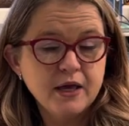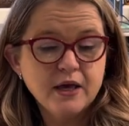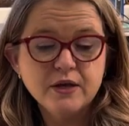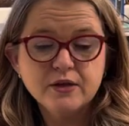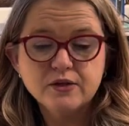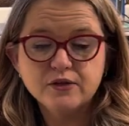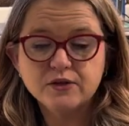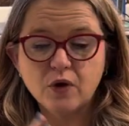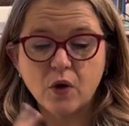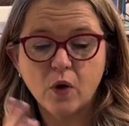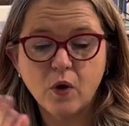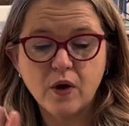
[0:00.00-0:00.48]

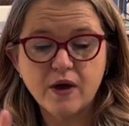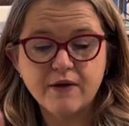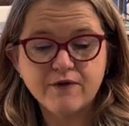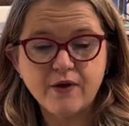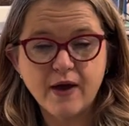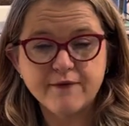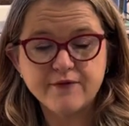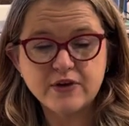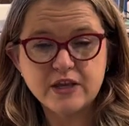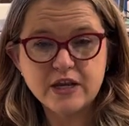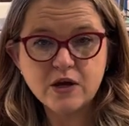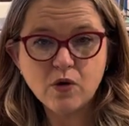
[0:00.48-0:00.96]
So if you
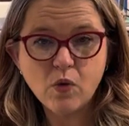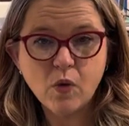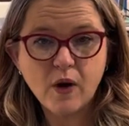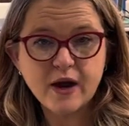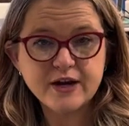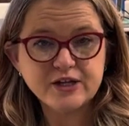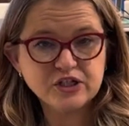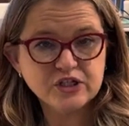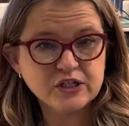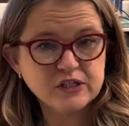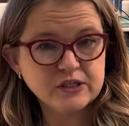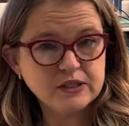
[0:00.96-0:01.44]
have any
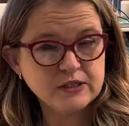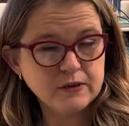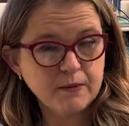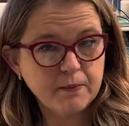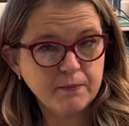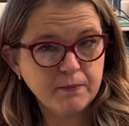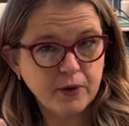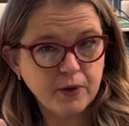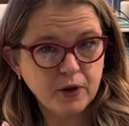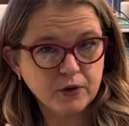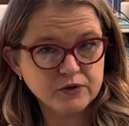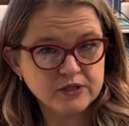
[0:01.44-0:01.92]
questions,
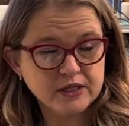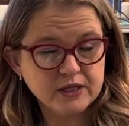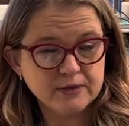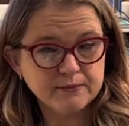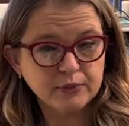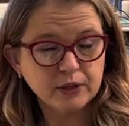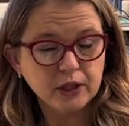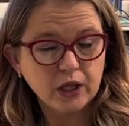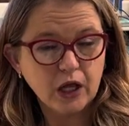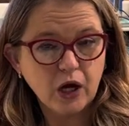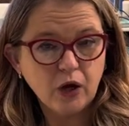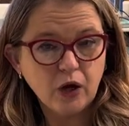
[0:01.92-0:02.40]
post them
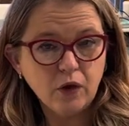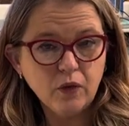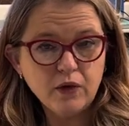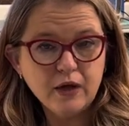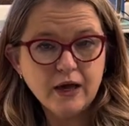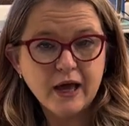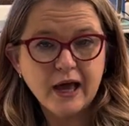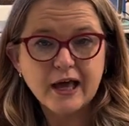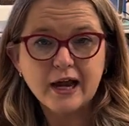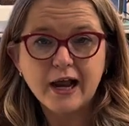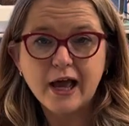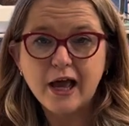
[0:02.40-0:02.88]
below,
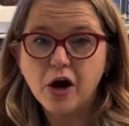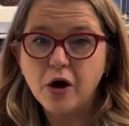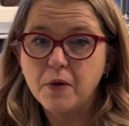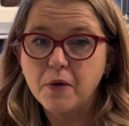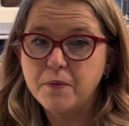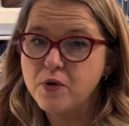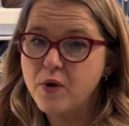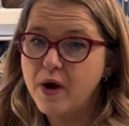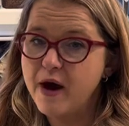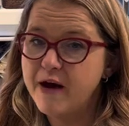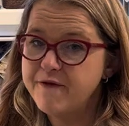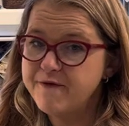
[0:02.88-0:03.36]
and I hope
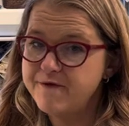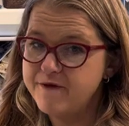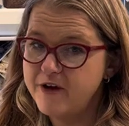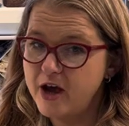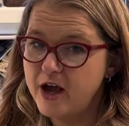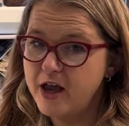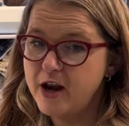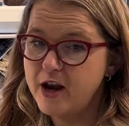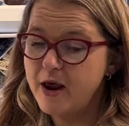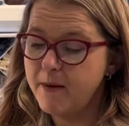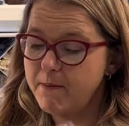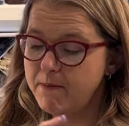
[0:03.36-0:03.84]
you have
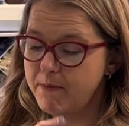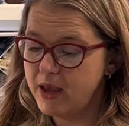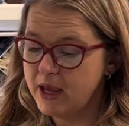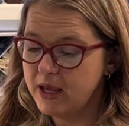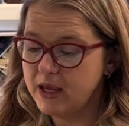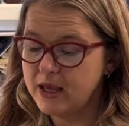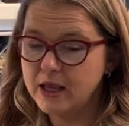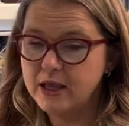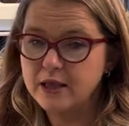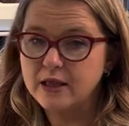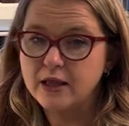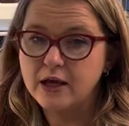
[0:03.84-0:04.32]
fun
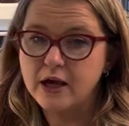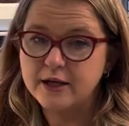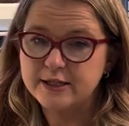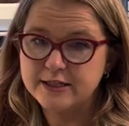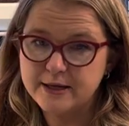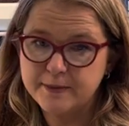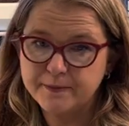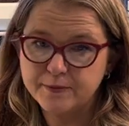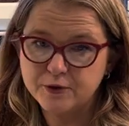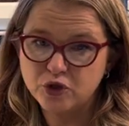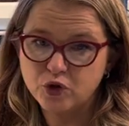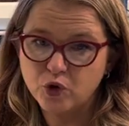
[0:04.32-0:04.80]
making a
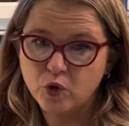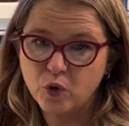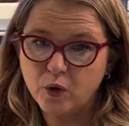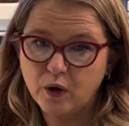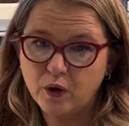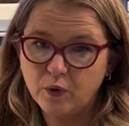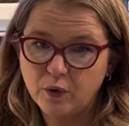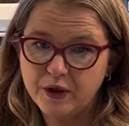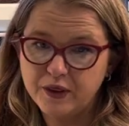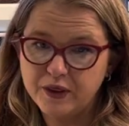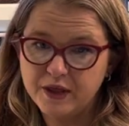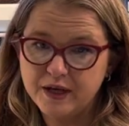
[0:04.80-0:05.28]
temperature quilt
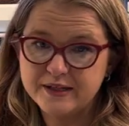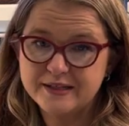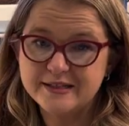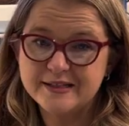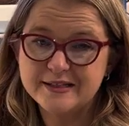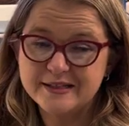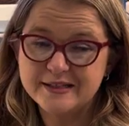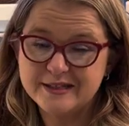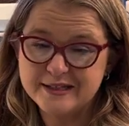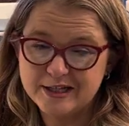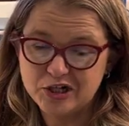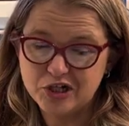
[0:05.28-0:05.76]
with us
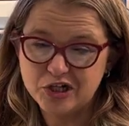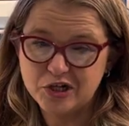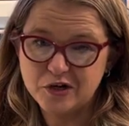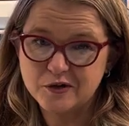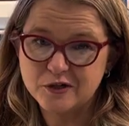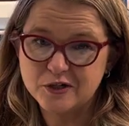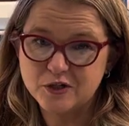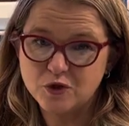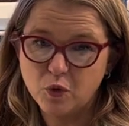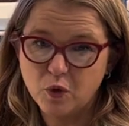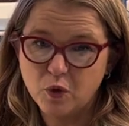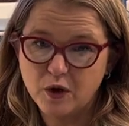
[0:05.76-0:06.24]
this year
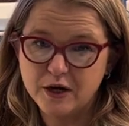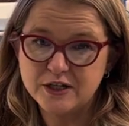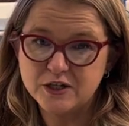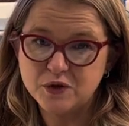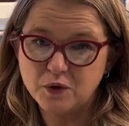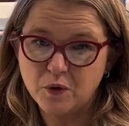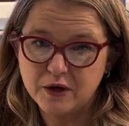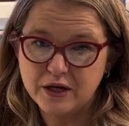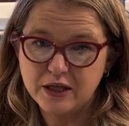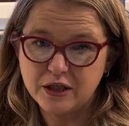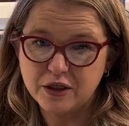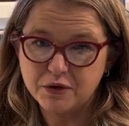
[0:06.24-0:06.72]
in
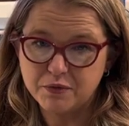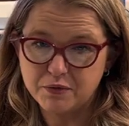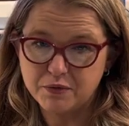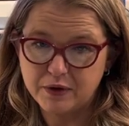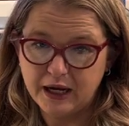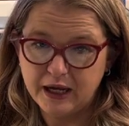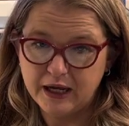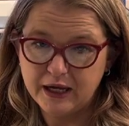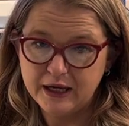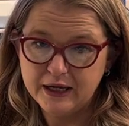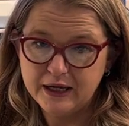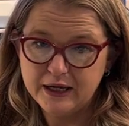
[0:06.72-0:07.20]

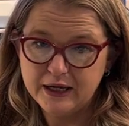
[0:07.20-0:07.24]
2023.